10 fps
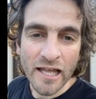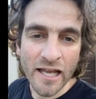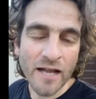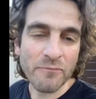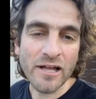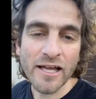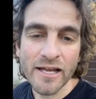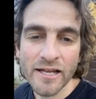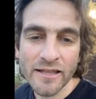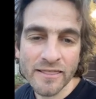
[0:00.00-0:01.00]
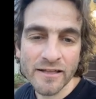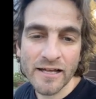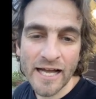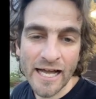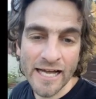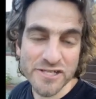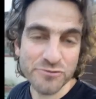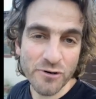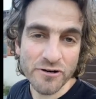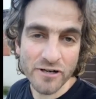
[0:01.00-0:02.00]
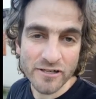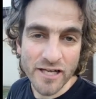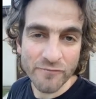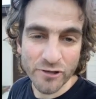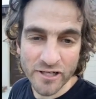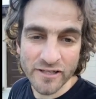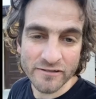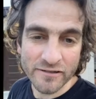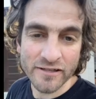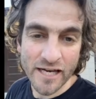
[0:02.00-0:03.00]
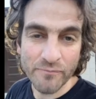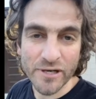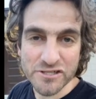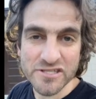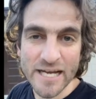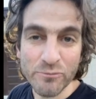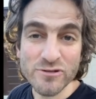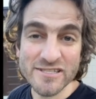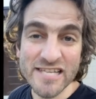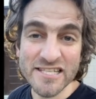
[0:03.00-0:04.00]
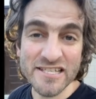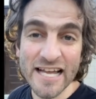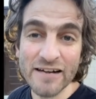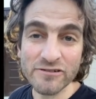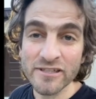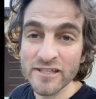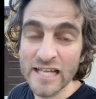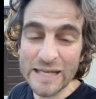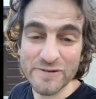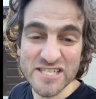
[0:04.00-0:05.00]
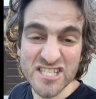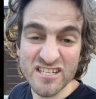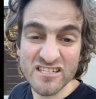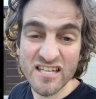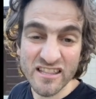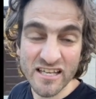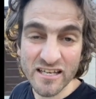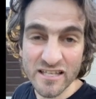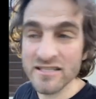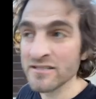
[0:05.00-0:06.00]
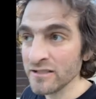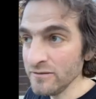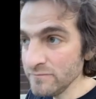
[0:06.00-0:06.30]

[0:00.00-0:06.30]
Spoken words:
And I'm like, I just wrote her and we're gonna get a bunch of samples and test it out. And if it's as good as I think it is,